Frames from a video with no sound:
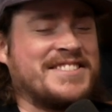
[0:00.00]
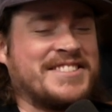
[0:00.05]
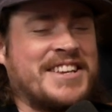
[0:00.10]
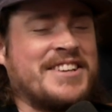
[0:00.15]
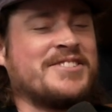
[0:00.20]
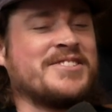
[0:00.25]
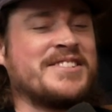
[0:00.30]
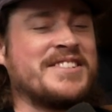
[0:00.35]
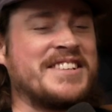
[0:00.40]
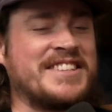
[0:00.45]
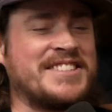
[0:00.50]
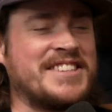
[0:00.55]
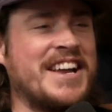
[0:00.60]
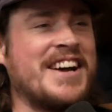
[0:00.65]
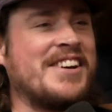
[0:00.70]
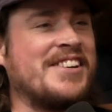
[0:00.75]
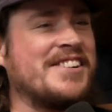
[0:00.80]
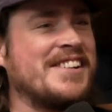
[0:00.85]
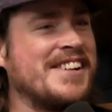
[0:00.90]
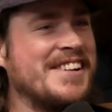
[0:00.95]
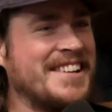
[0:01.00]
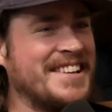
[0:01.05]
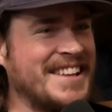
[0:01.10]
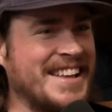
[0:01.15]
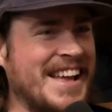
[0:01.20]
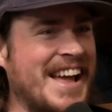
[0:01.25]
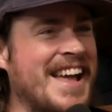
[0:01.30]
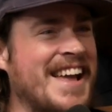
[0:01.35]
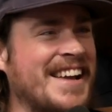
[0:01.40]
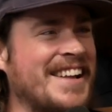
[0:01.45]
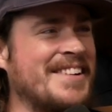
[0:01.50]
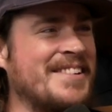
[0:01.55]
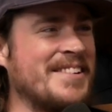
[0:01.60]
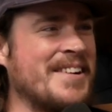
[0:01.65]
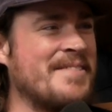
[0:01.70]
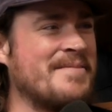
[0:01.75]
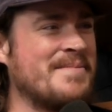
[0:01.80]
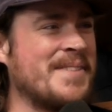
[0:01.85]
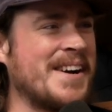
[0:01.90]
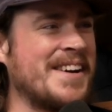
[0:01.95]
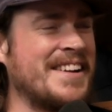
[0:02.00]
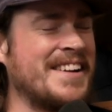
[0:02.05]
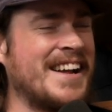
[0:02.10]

skilled in Excel. And, wow. But